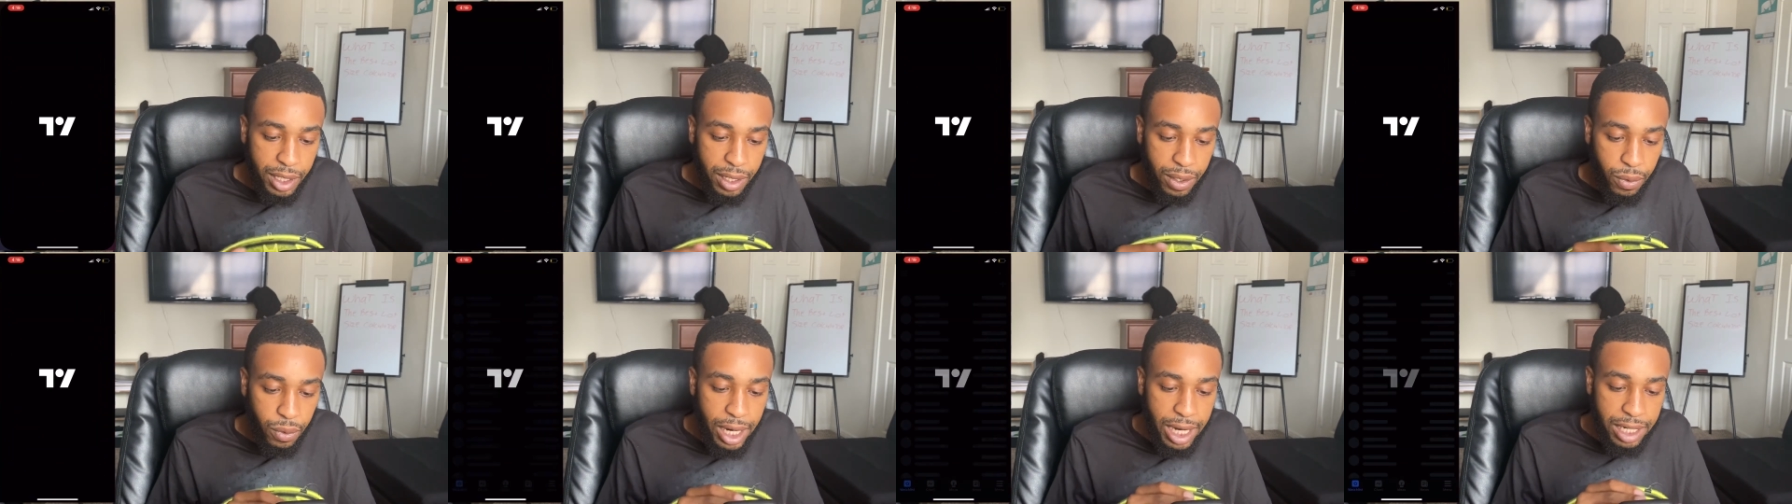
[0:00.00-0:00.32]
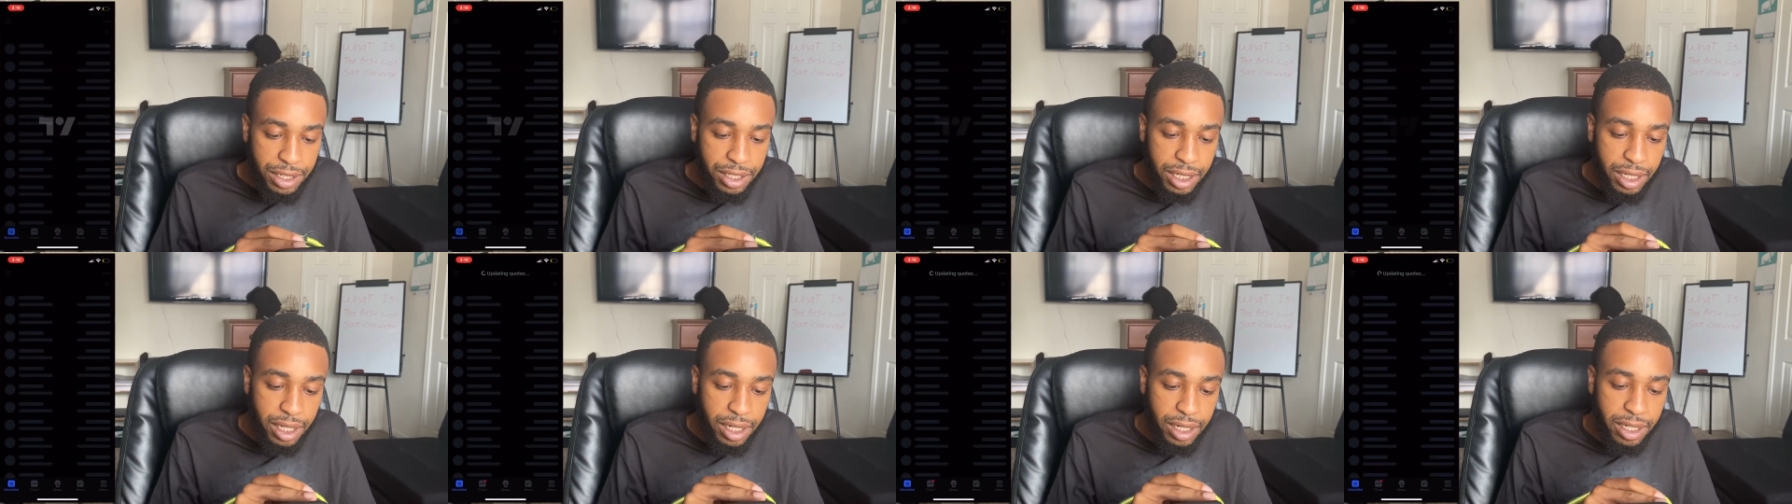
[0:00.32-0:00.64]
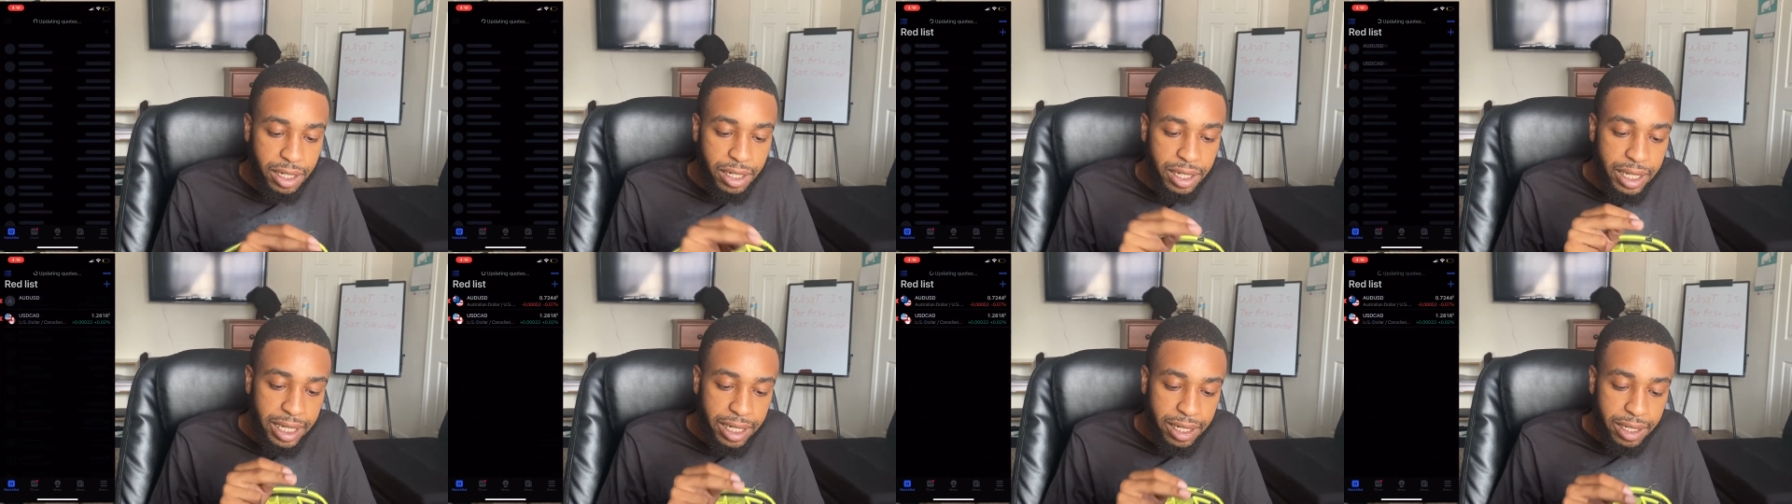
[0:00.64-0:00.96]
We're actually going to
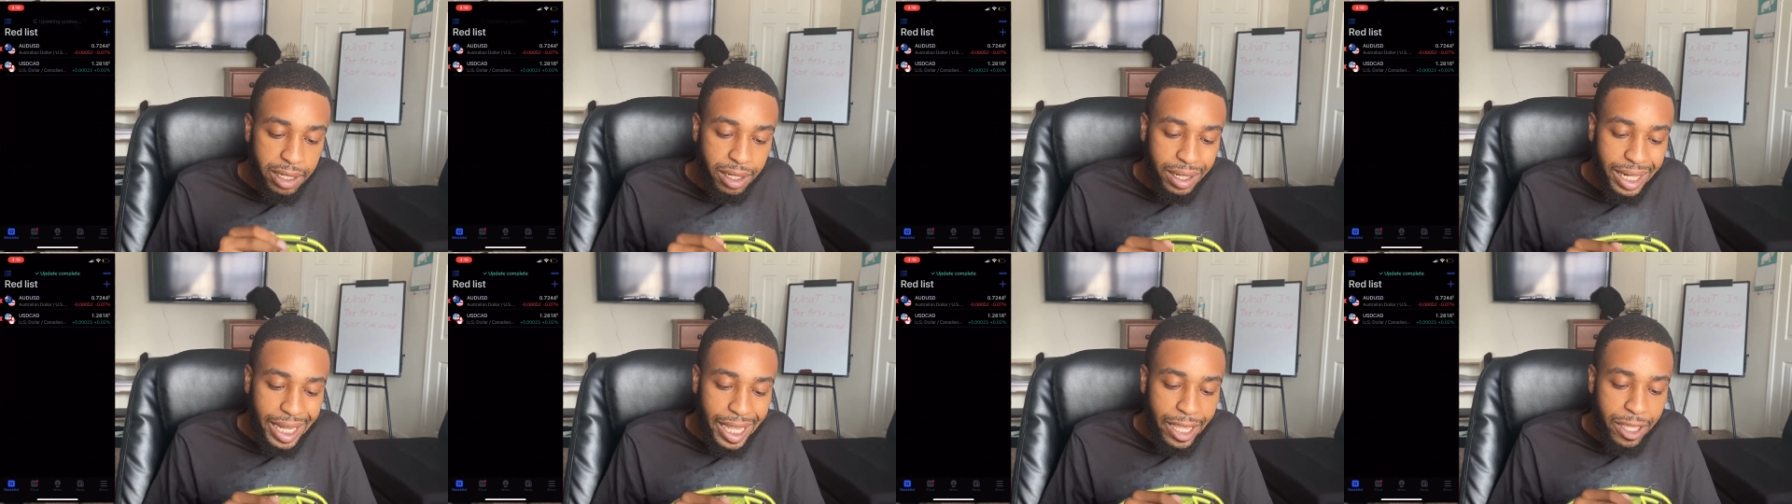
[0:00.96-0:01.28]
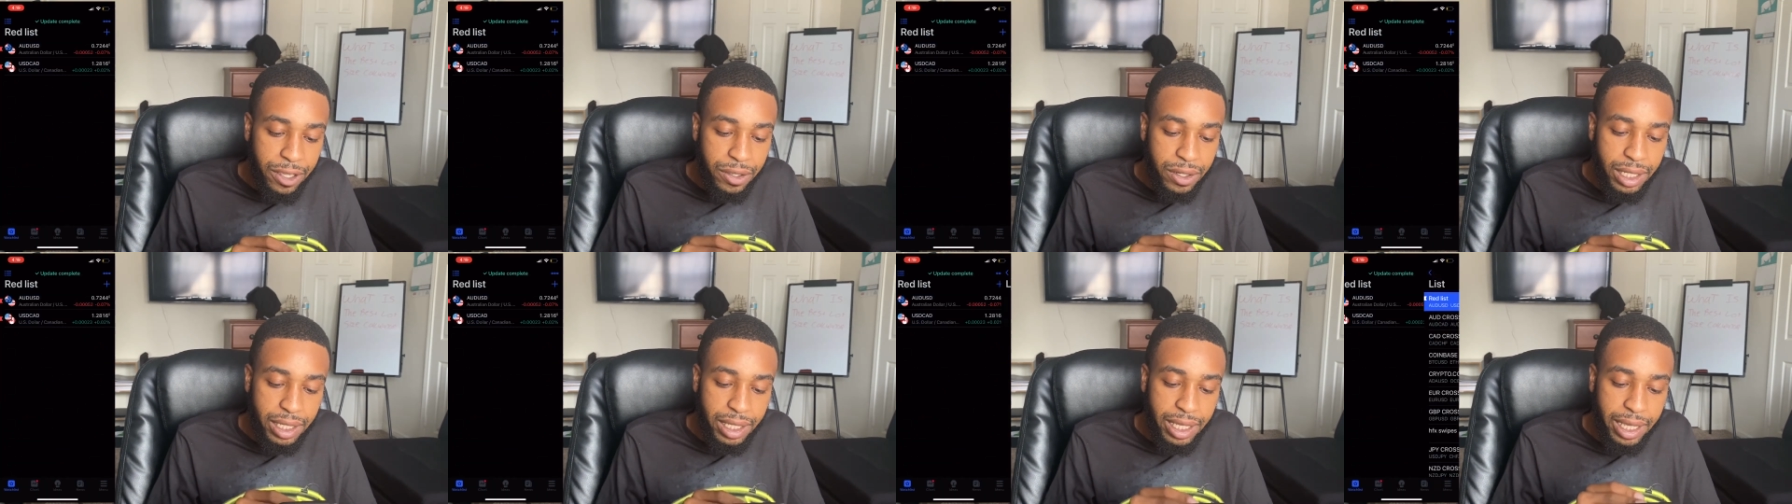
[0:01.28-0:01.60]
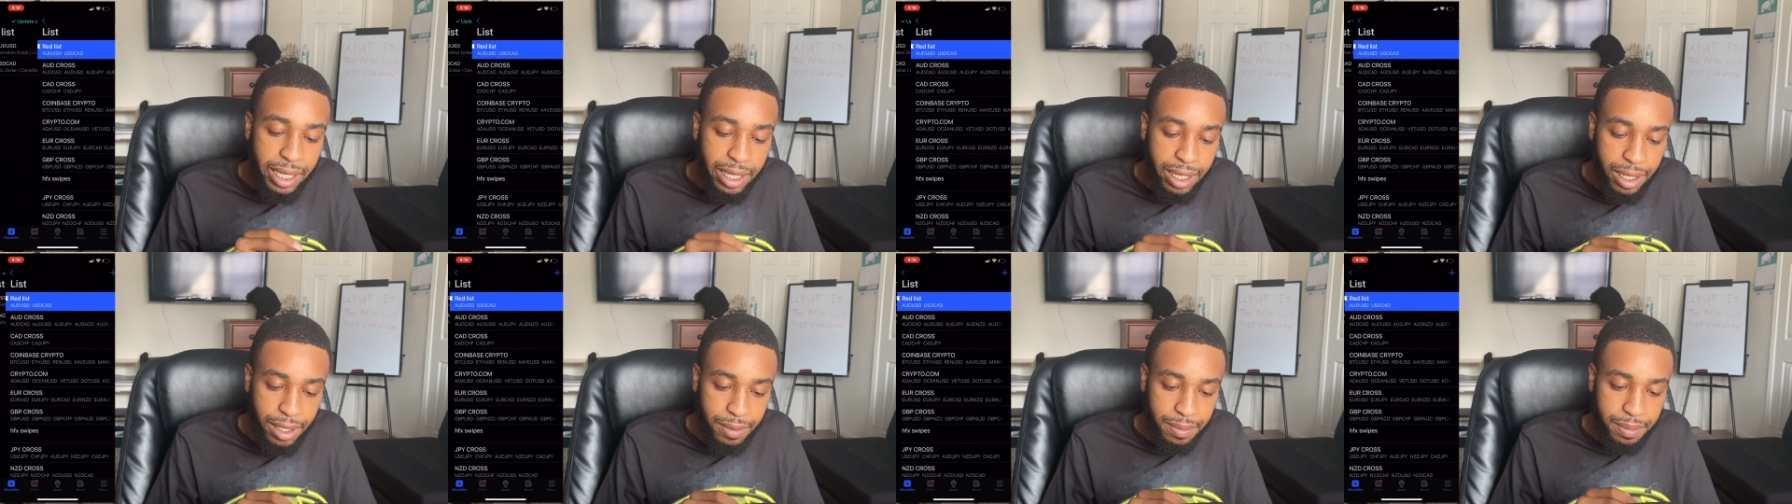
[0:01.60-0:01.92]
go ahead and go to AUD
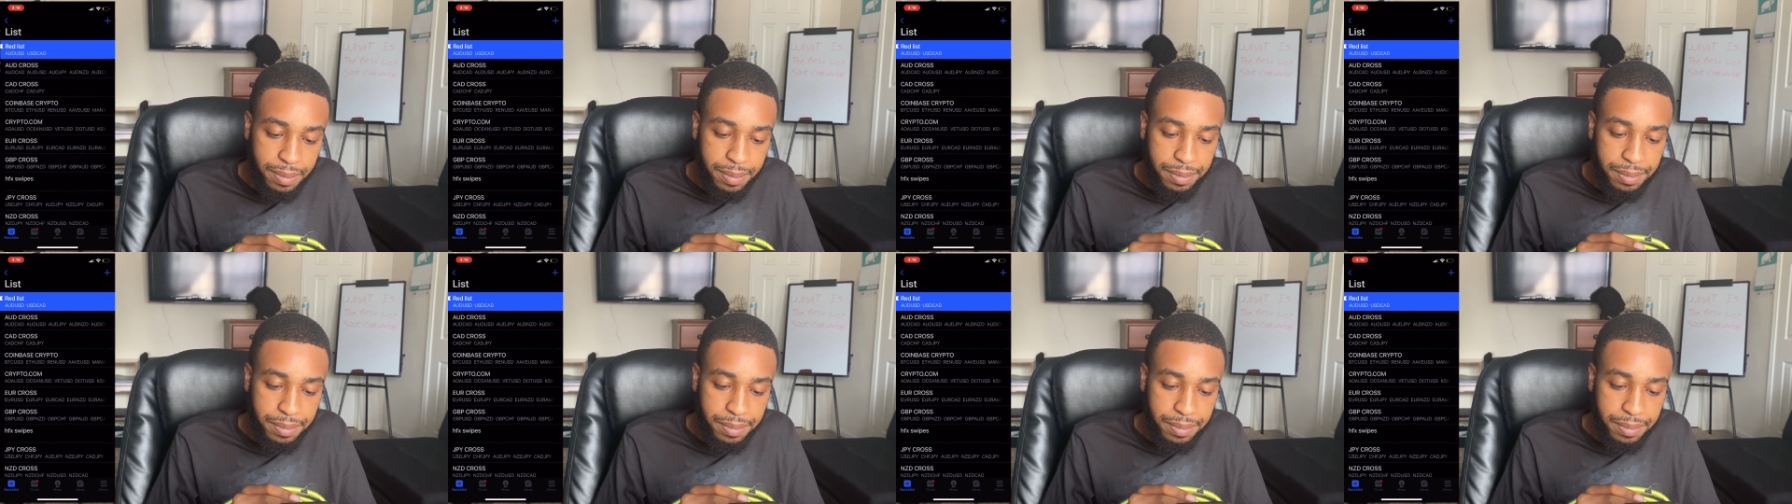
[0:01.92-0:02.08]
CAD.